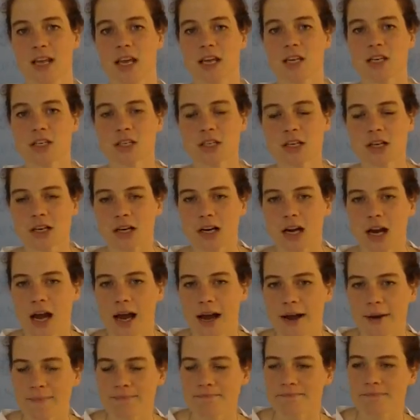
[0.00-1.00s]
Sure.
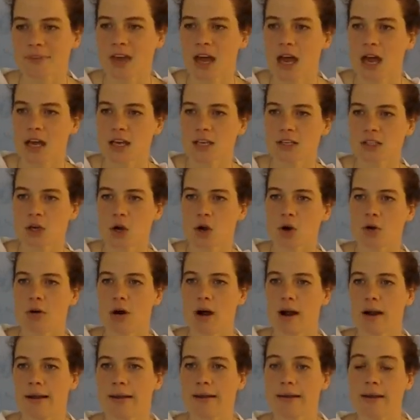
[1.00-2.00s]
Um, so
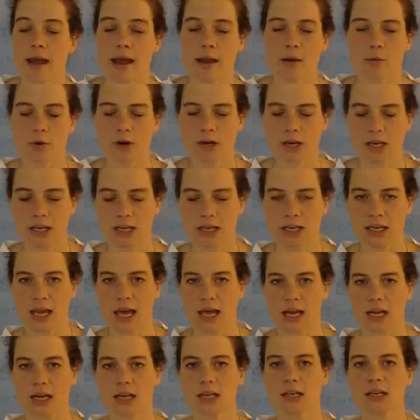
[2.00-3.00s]
I, I work in
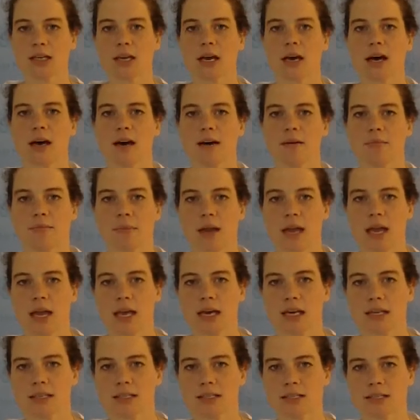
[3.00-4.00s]
Canada, um,
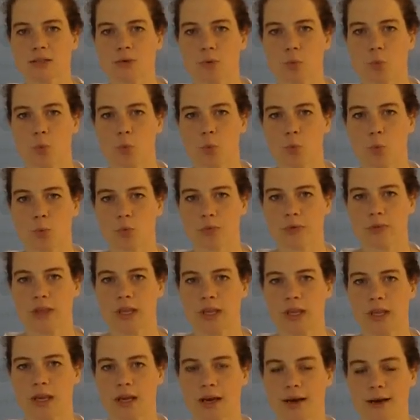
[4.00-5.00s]
and
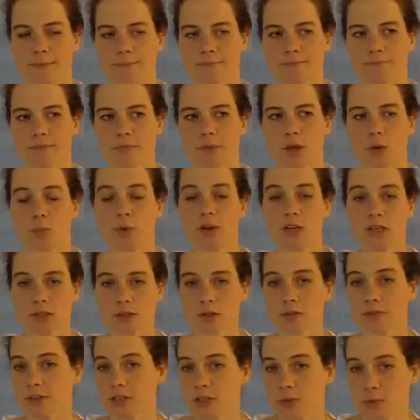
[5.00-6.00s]
the um,
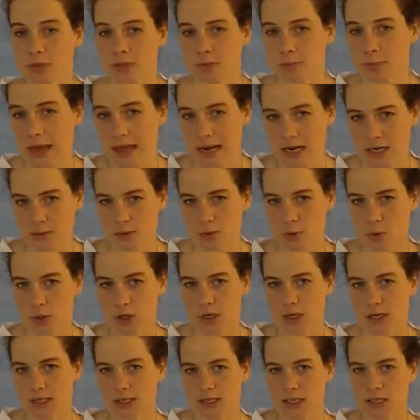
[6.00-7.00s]
Regional Fisheries Management
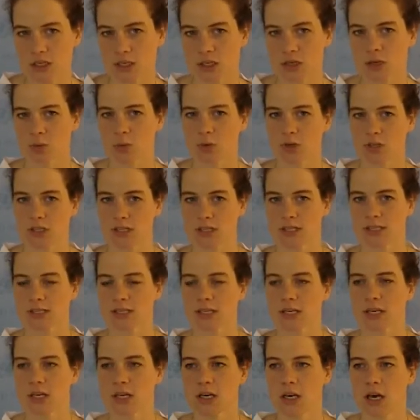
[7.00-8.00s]
Organization, which
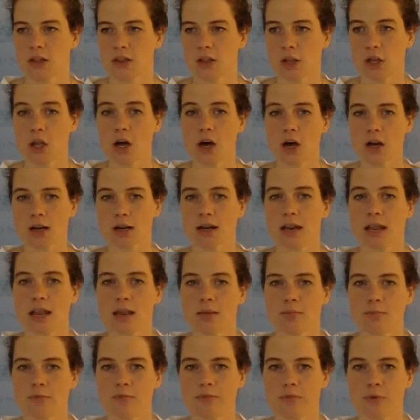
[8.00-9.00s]
is the long
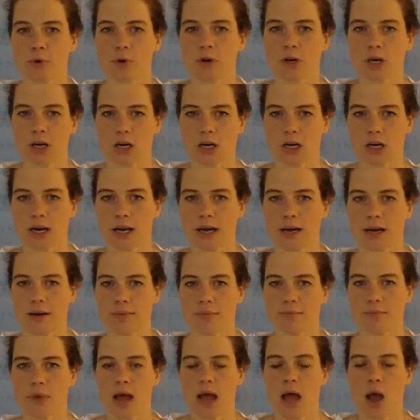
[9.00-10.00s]
name for
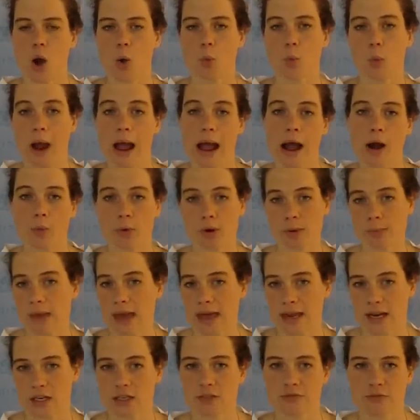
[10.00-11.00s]
um, how we
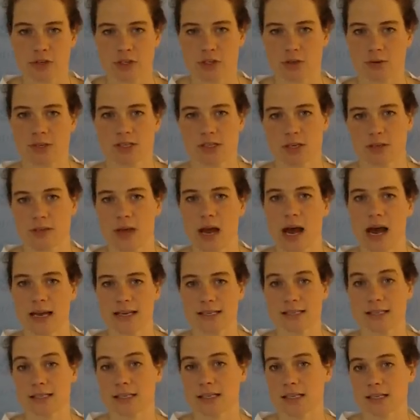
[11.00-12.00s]
manage fisheries on the high
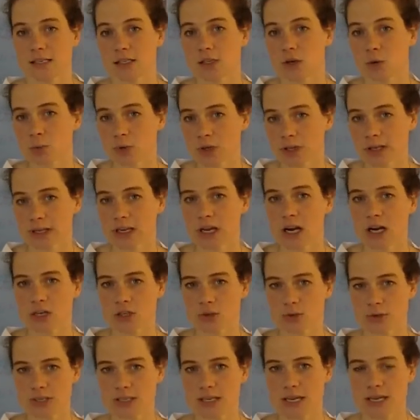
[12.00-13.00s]
seas. So really
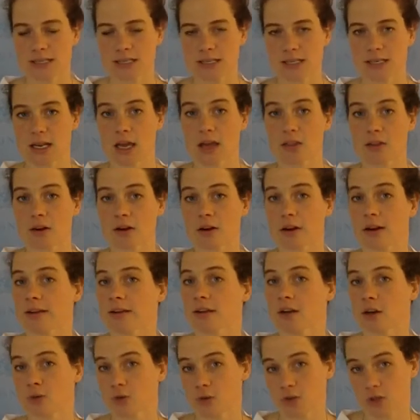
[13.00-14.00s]
countries get together,
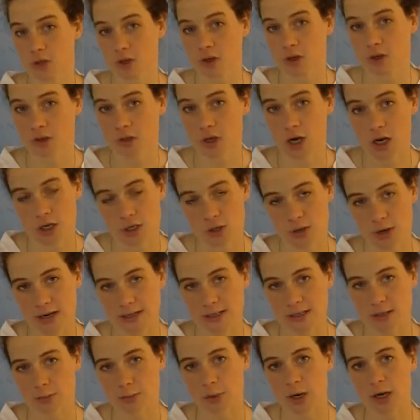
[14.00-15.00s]
and countries are called
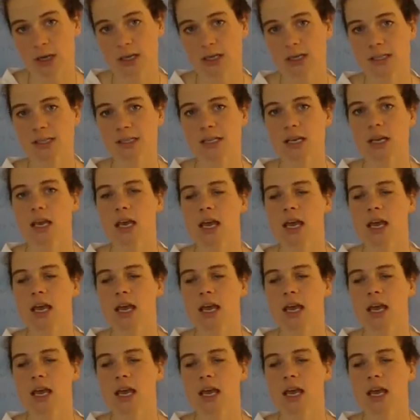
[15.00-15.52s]
contracting parties,